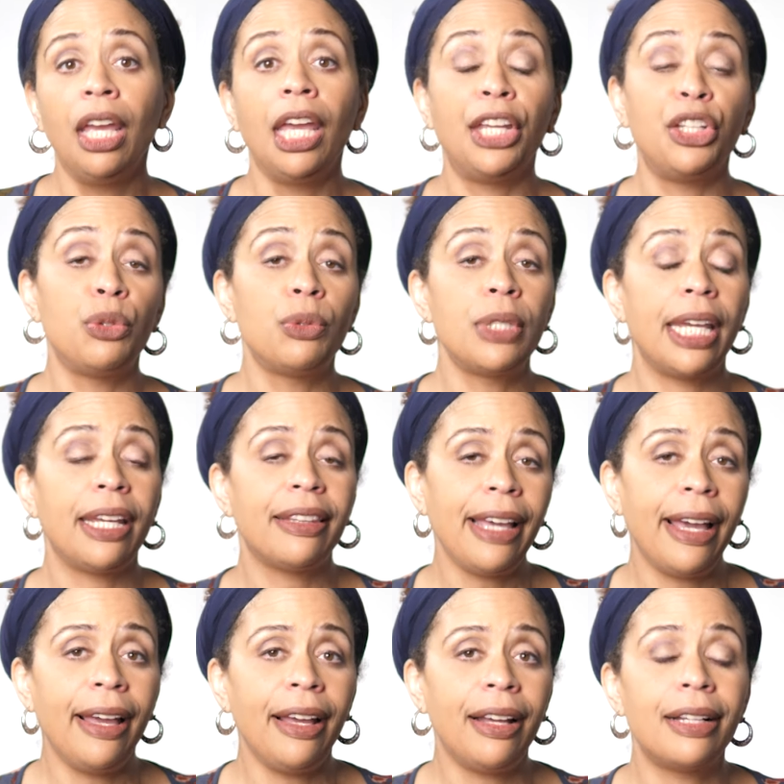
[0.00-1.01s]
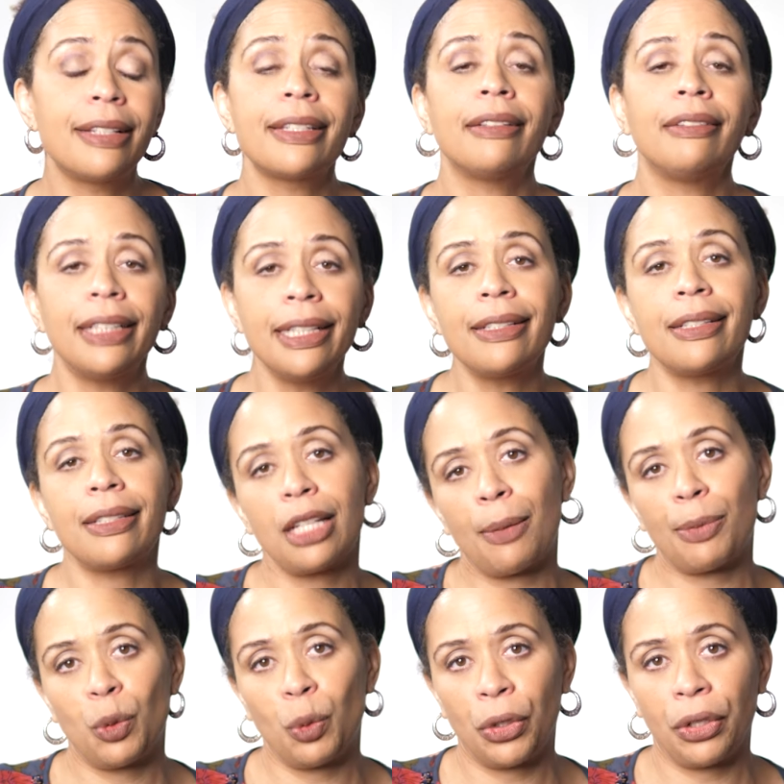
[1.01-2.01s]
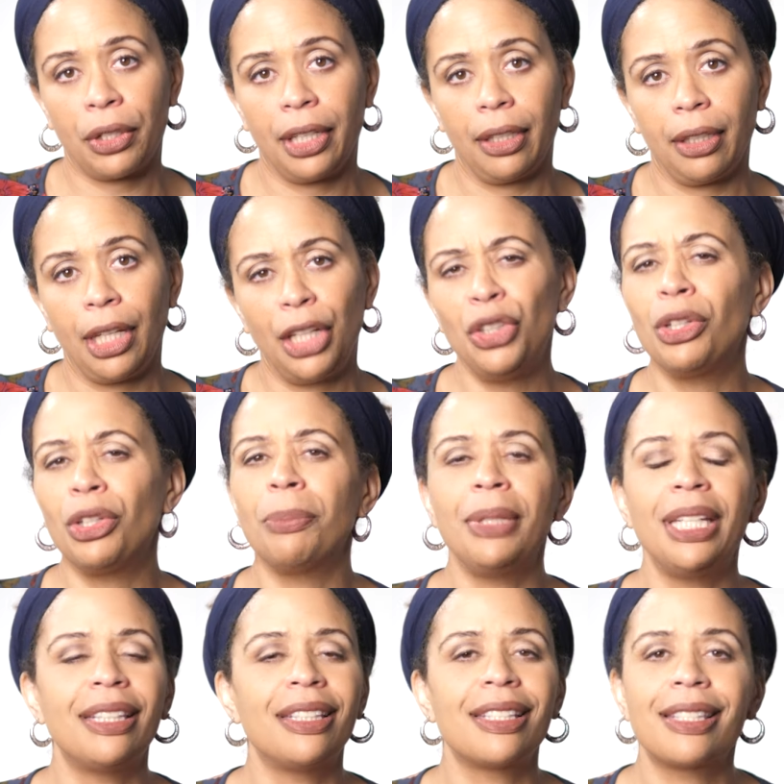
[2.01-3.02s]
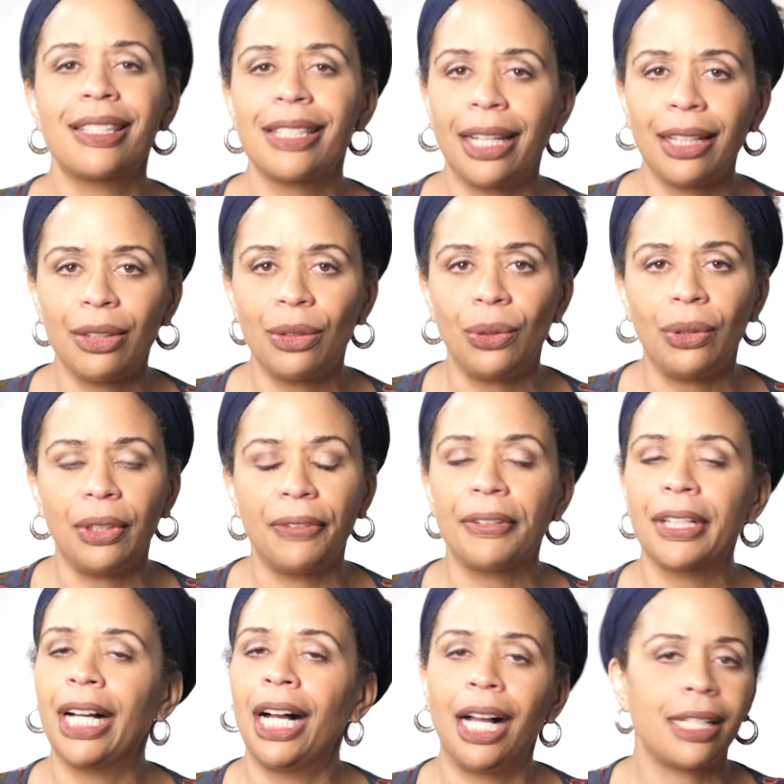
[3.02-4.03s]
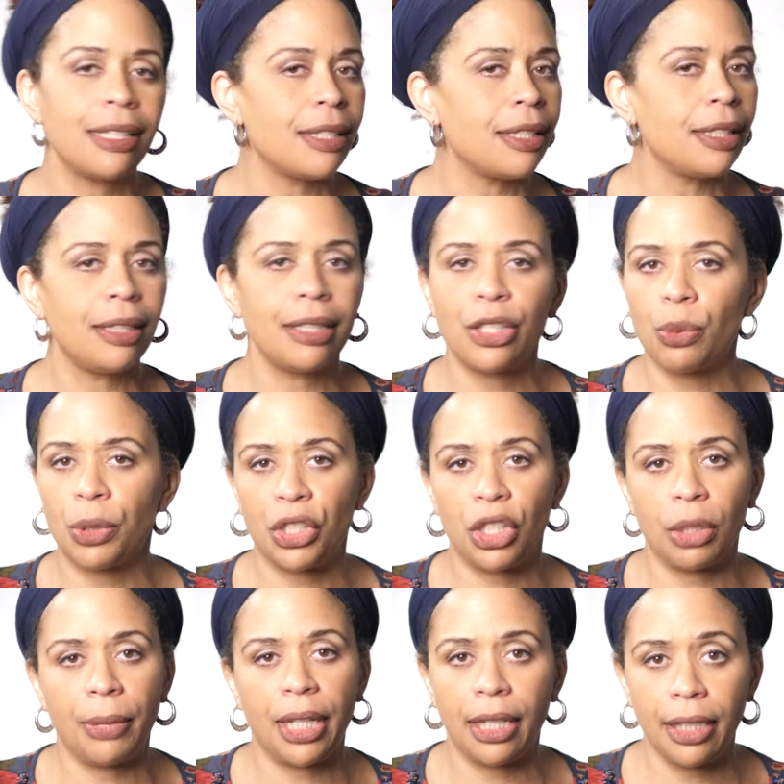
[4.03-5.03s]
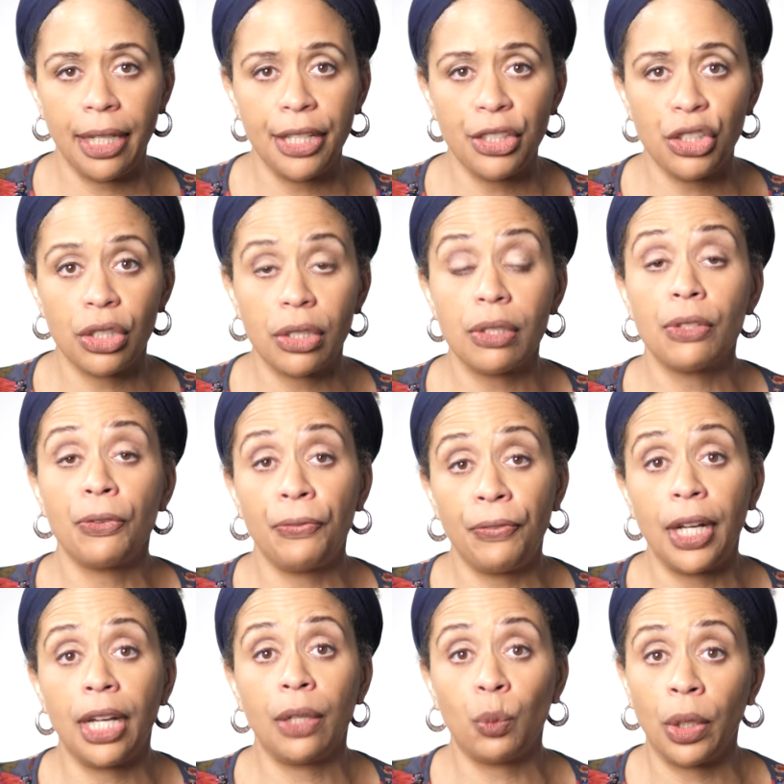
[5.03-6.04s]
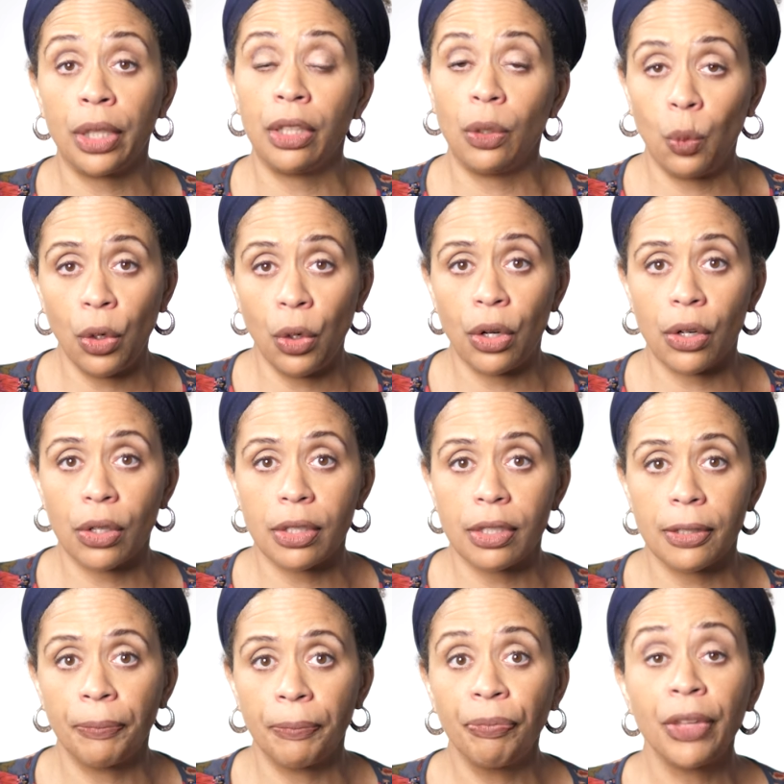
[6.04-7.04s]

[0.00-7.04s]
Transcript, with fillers: And you take that until it stops working. And you can be in this cycle of constantly switching medications to find one that works.